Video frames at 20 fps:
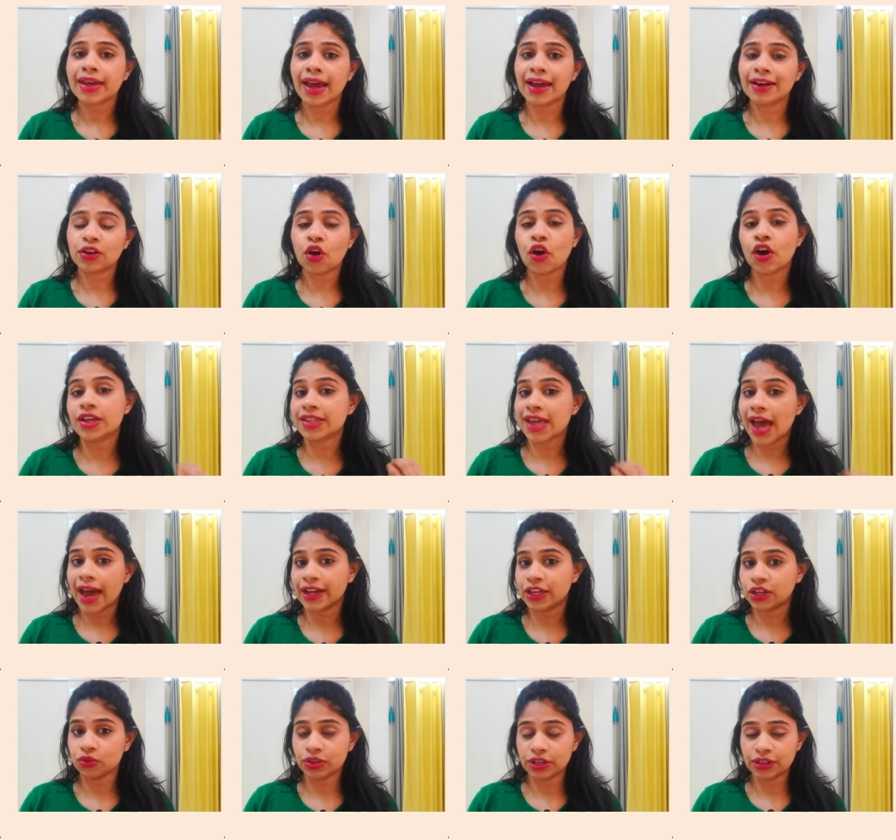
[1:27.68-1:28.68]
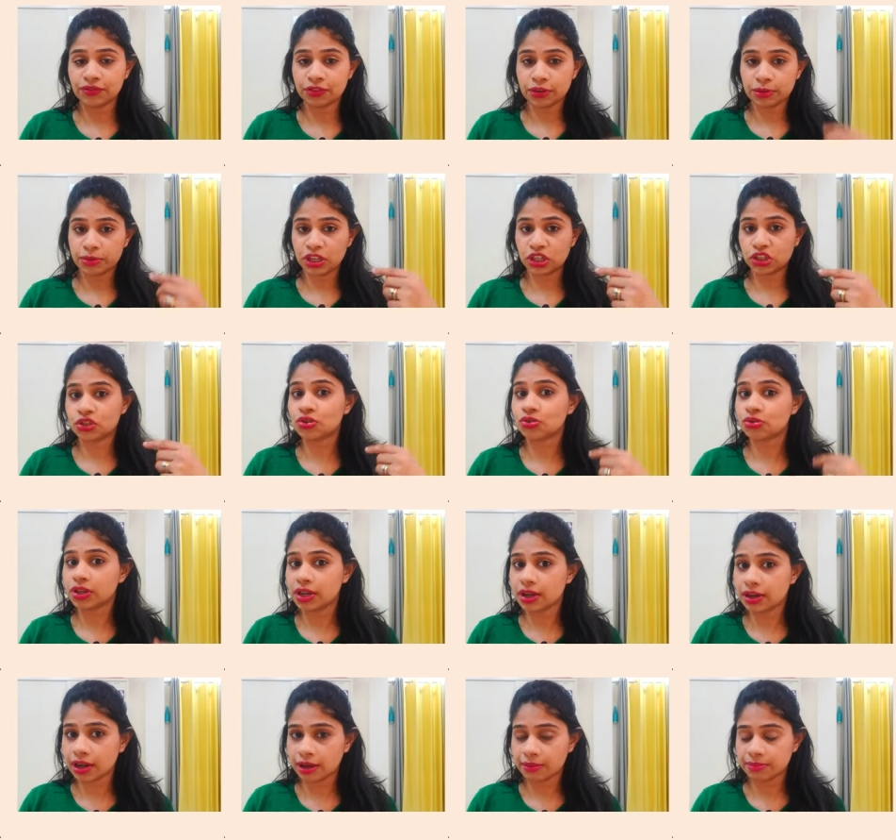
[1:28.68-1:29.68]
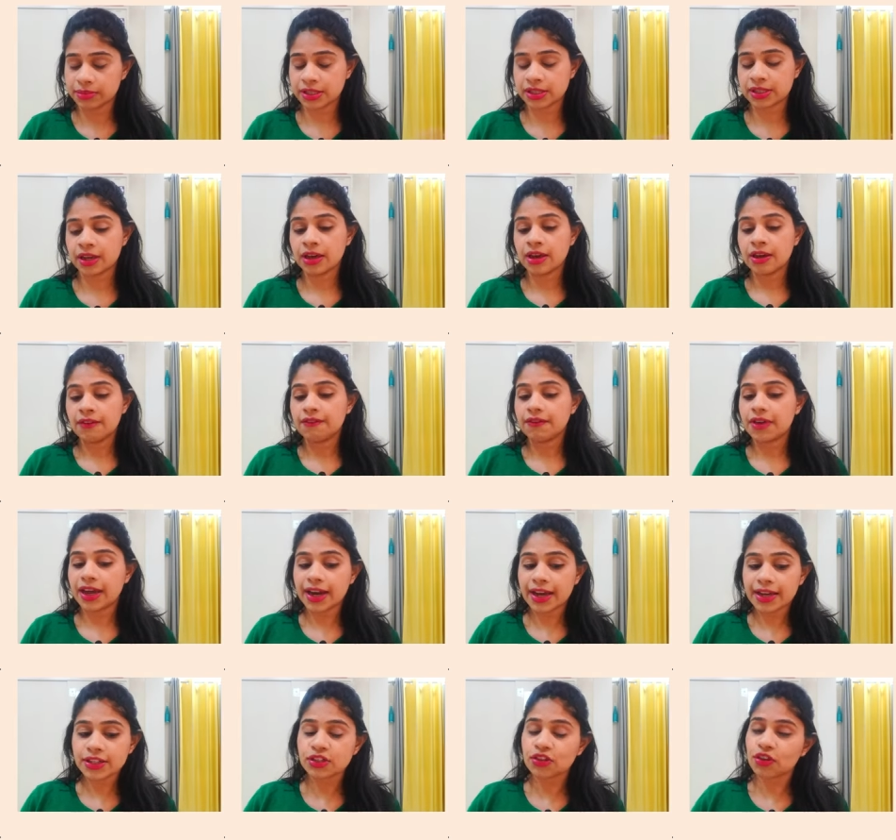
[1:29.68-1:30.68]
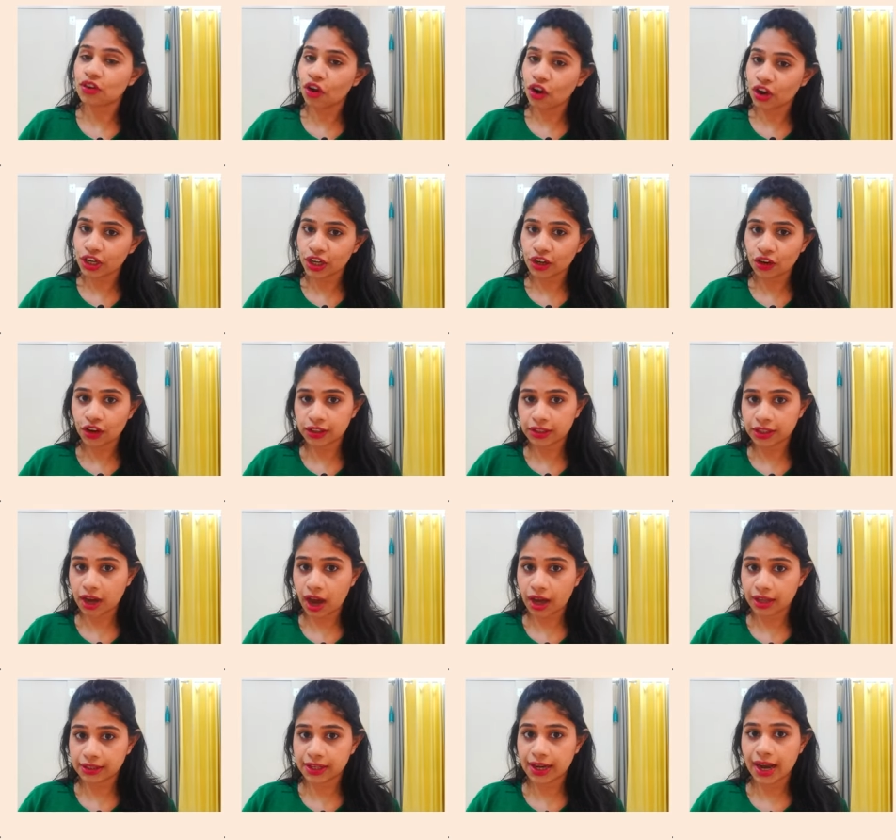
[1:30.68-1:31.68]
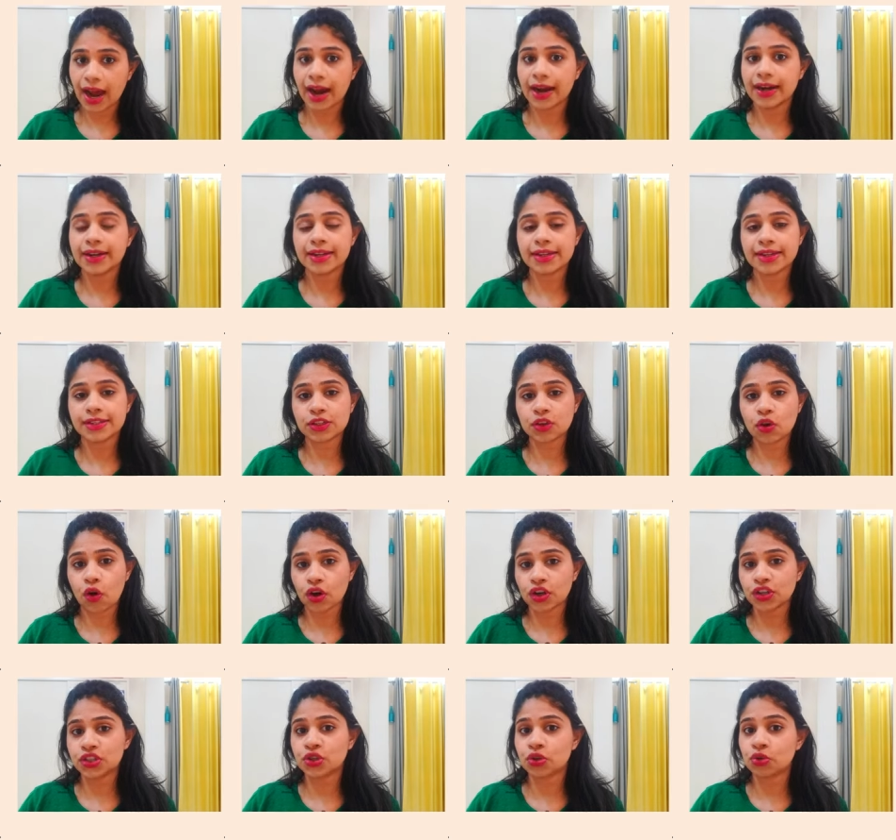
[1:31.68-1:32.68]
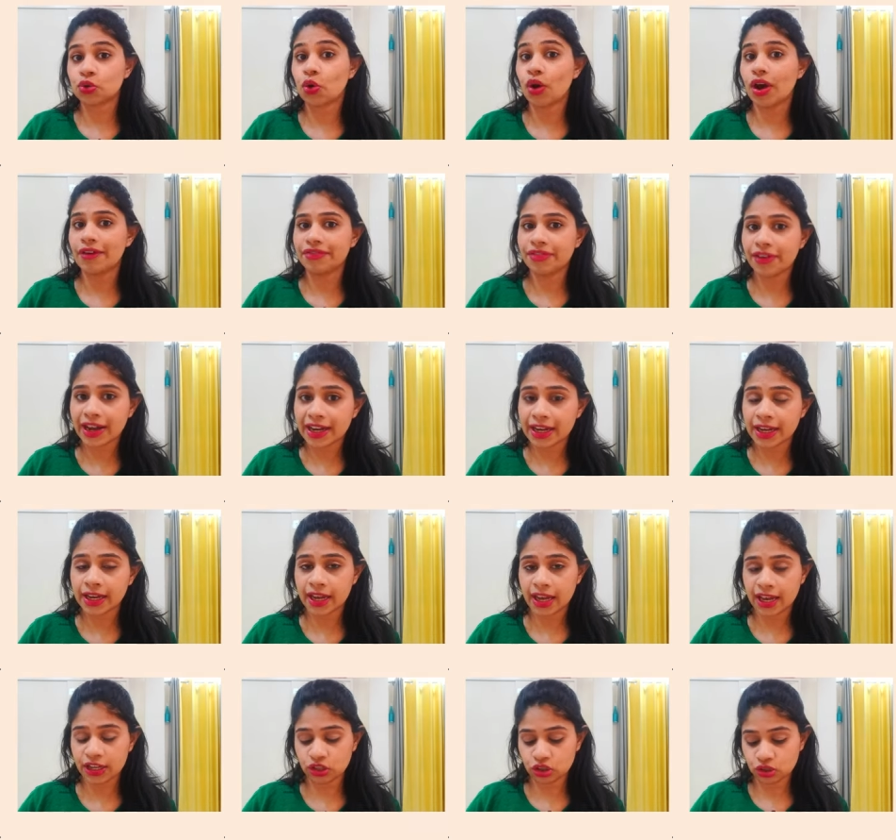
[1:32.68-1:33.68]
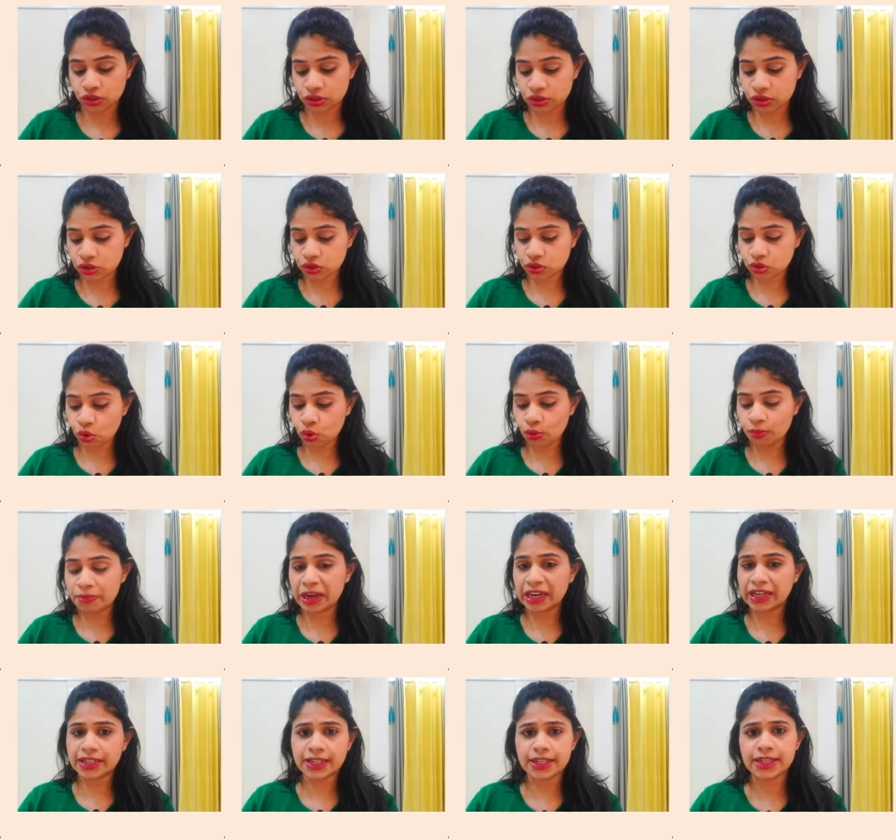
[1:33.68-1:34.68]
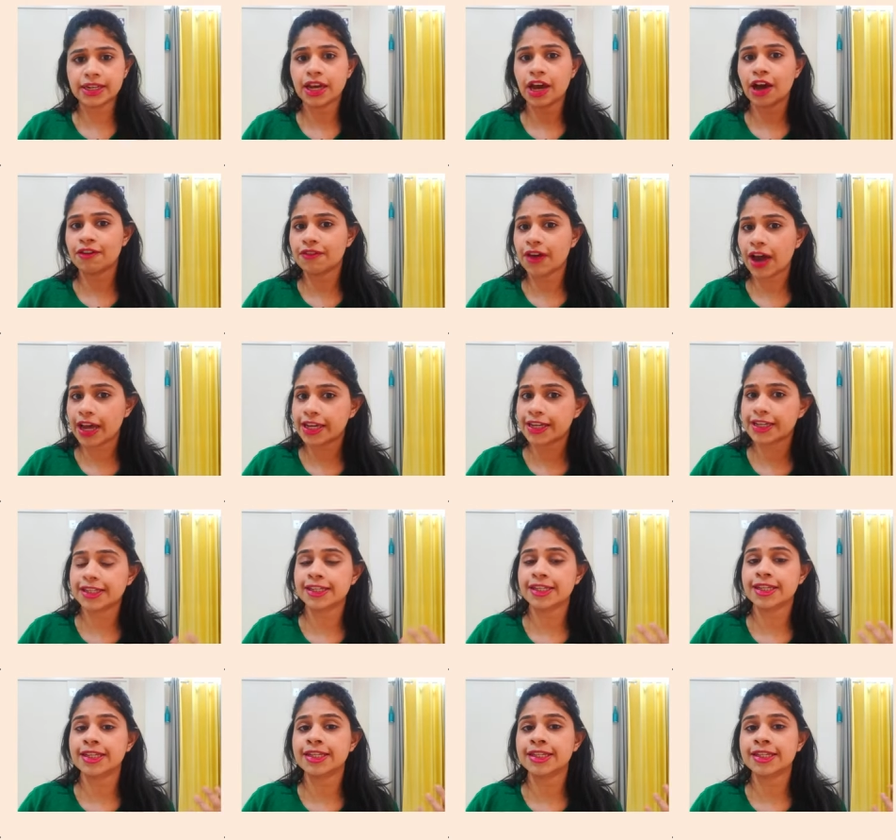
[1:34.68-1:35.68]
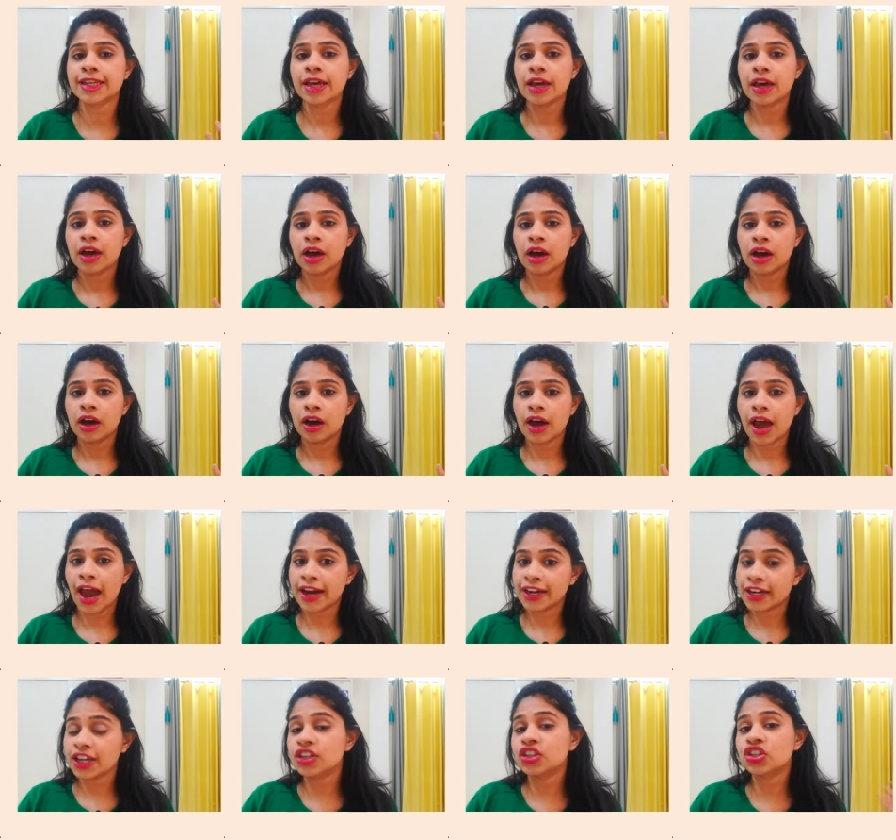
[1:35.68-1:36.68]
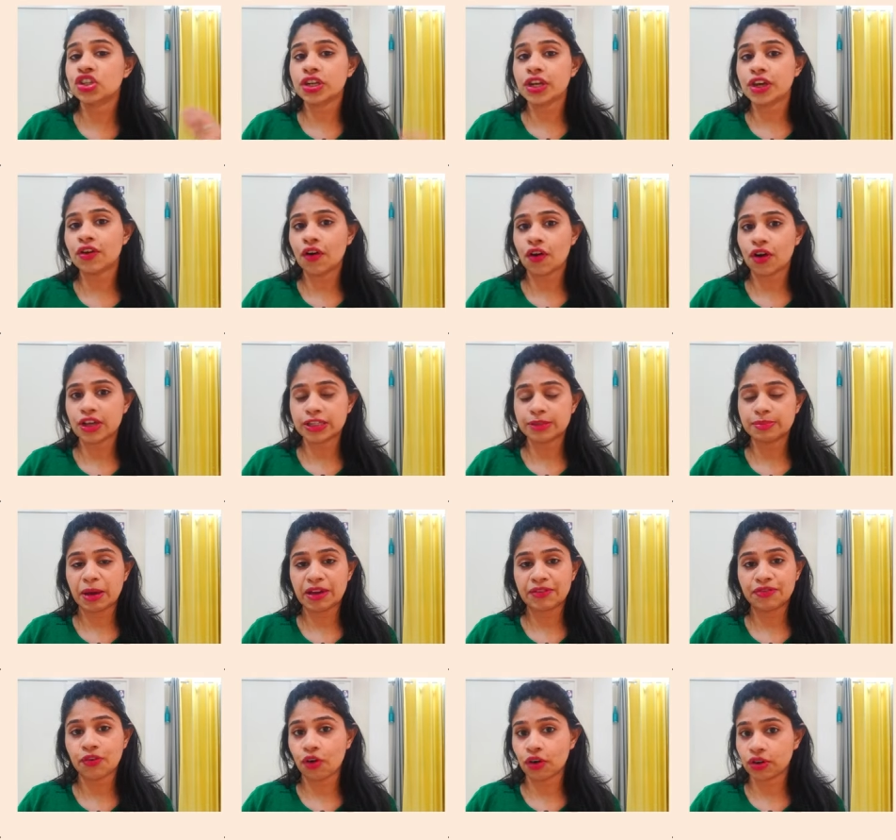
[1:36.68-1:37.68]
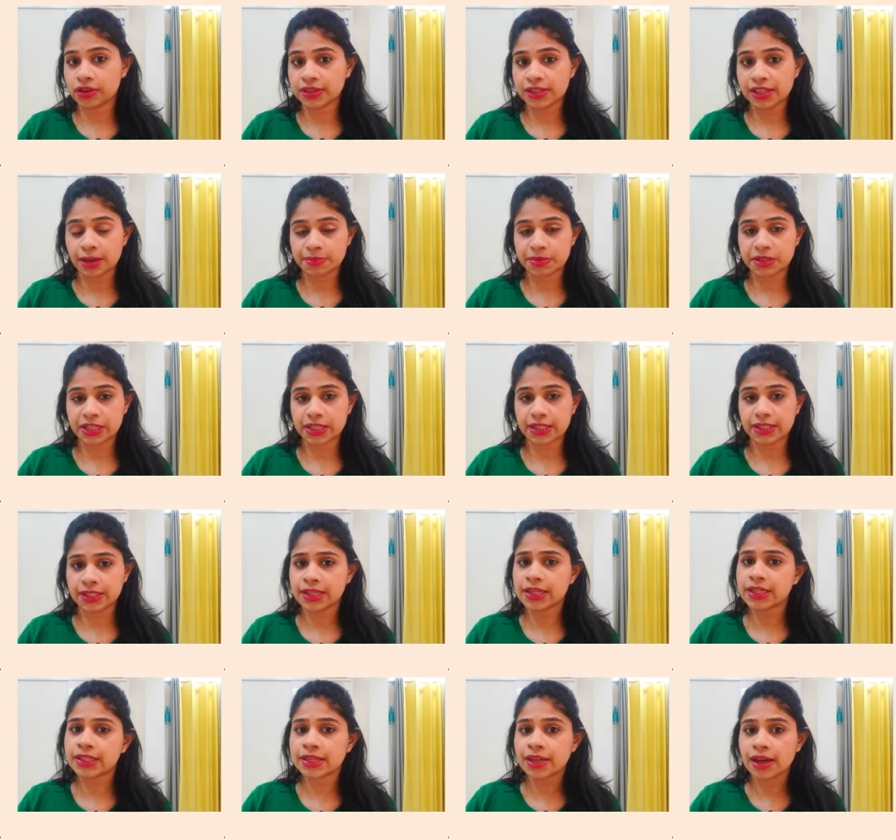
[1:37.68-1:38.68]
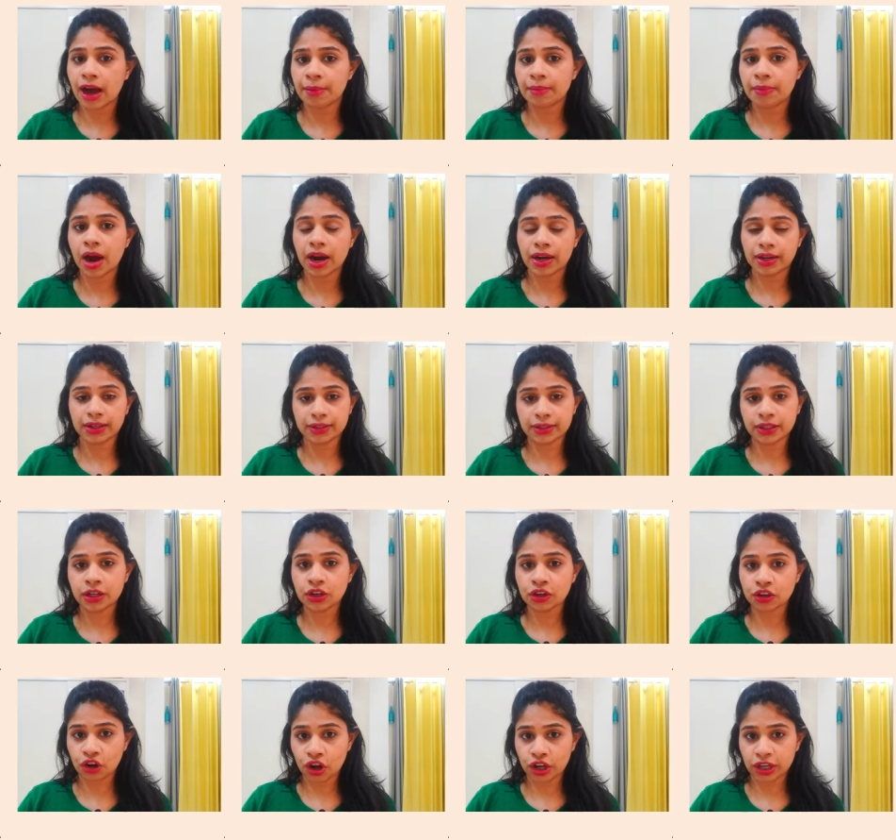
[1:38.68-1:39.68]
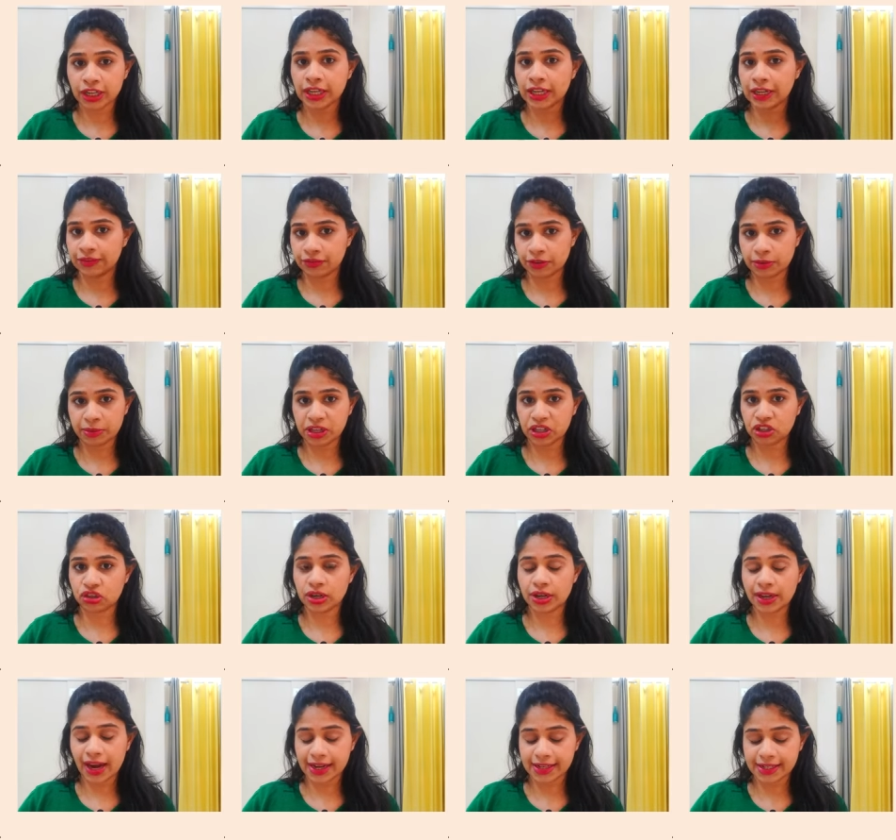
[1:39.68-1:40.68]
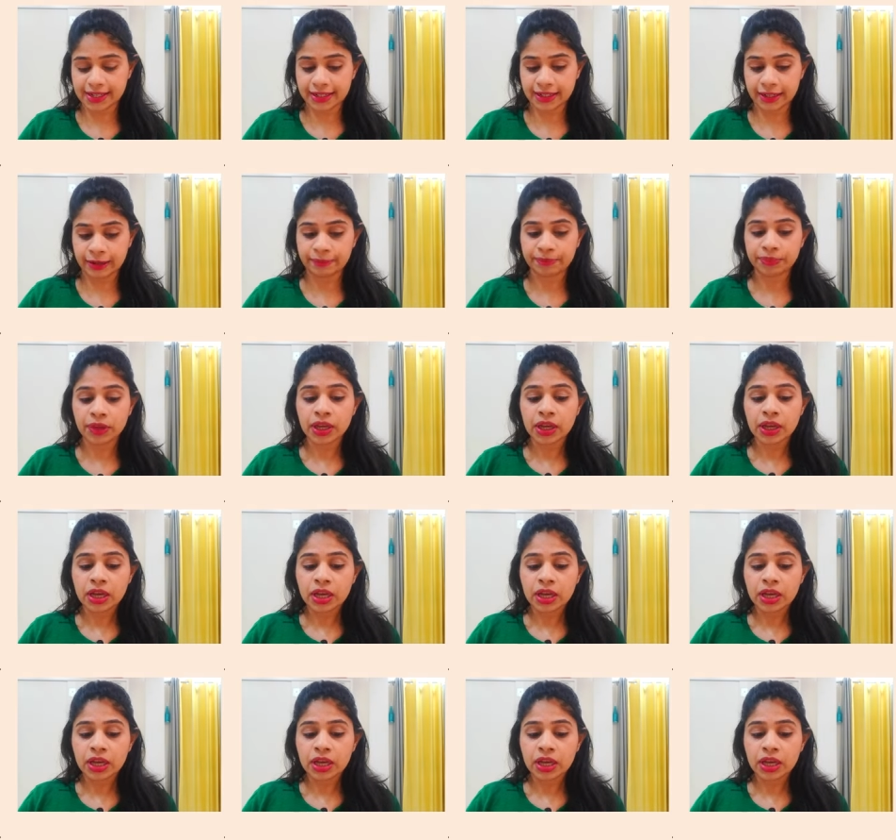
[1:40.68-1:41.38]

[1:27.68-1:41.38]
can cause acute inflammation to the gums, whereas chronic on the other hand is caused due to offending agents. So bacteria, viruses uh, and injury caused by foreign substances come under the chronic inflammatory category.